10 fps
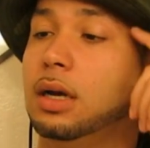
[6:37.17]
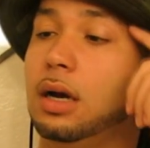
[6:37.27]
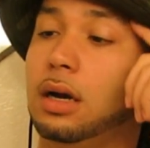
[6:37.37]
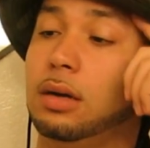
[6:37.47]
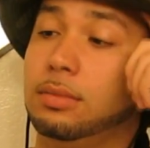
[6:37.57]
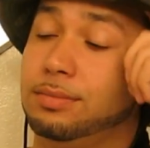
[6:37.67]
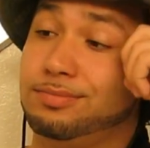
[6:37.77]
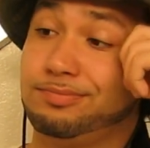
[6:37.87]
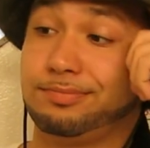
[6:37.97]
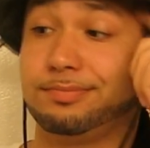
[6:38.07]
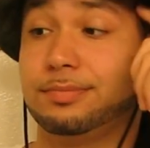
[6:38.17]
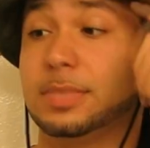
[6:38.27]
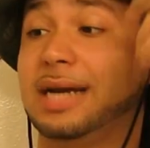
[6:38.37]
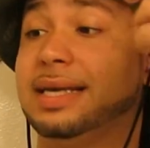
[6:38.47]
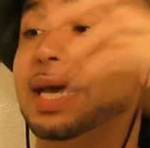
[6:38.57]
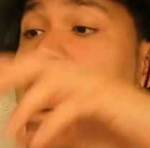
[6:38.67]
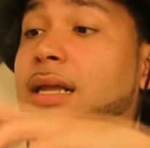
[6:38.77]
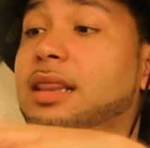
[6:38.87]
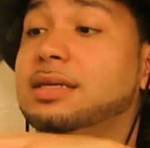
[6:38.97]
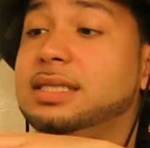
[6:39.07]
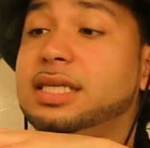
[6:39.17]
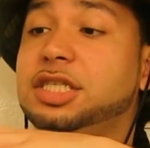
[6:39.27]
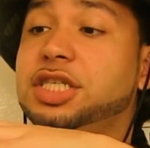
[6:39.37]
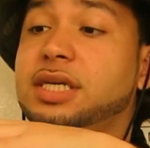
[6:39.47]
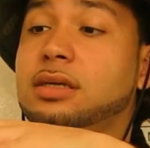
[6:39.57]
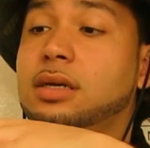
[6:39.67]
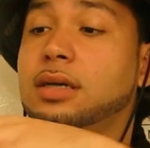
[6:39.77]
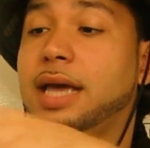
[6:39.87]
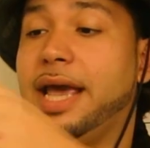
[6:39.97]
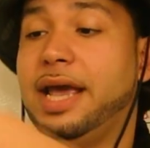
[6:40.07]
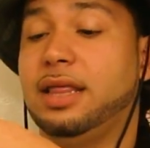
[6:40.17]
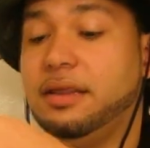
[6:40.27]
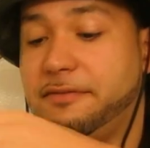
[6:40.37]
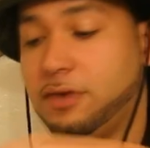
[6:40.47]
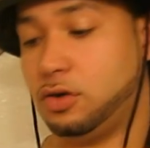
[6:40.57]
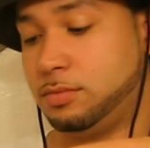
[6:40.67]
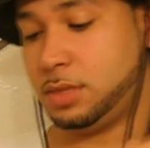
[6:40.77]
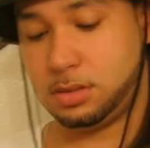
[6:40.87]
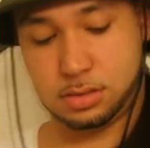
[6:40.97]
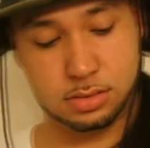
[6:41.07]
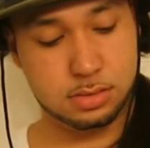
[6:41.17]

Again, the stitching and the foam